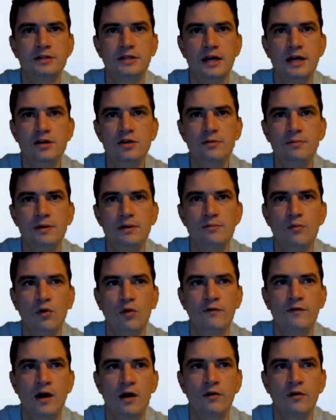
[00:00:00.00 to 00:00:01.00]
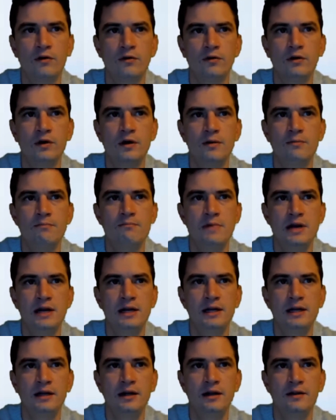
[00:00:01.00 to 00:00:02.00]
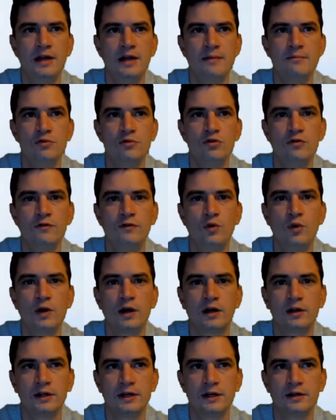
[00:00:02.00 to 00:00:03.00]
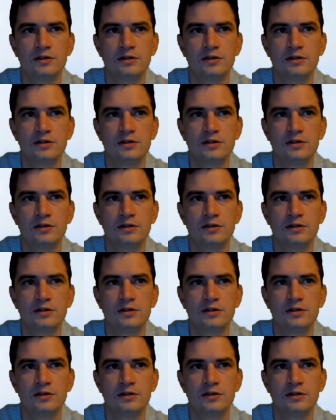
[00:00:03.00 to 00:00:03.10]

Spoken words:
tend to be more volatile, meaning they move quickly.